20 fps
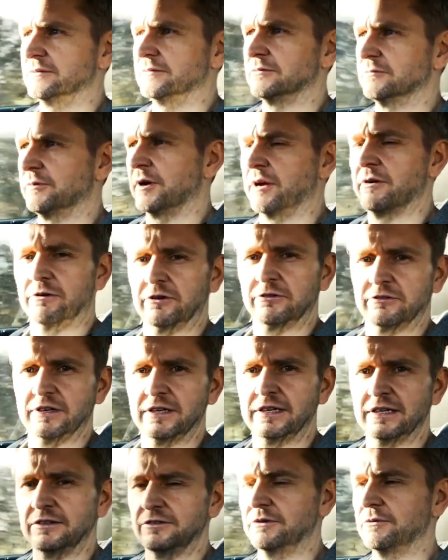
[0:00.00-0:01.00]

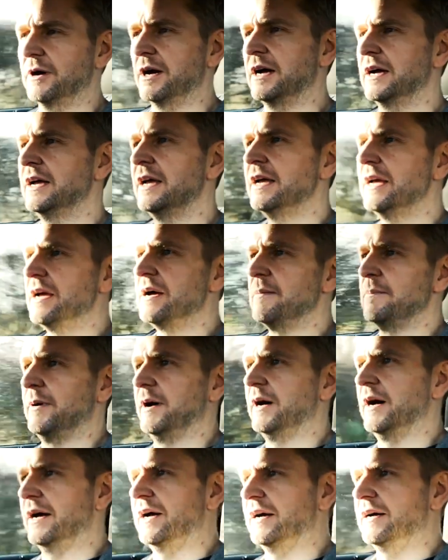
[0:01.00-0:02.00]
rigorously, as it were.
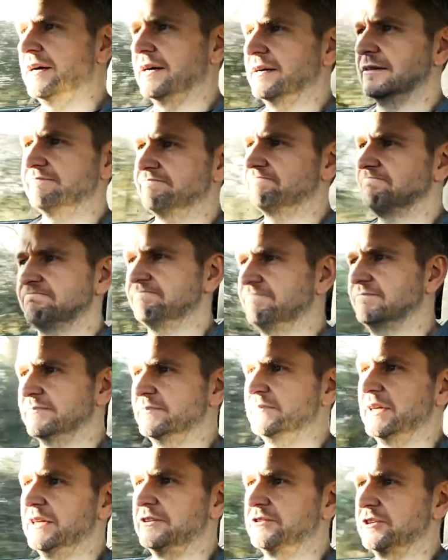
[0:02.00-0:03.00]
But
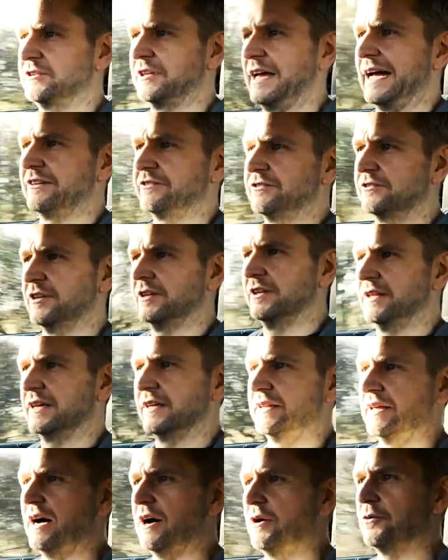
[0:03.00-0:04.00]
it just adds to
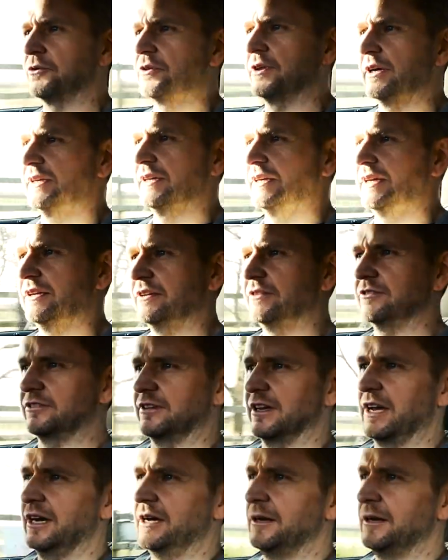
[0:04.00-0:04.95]
the whole thing. It's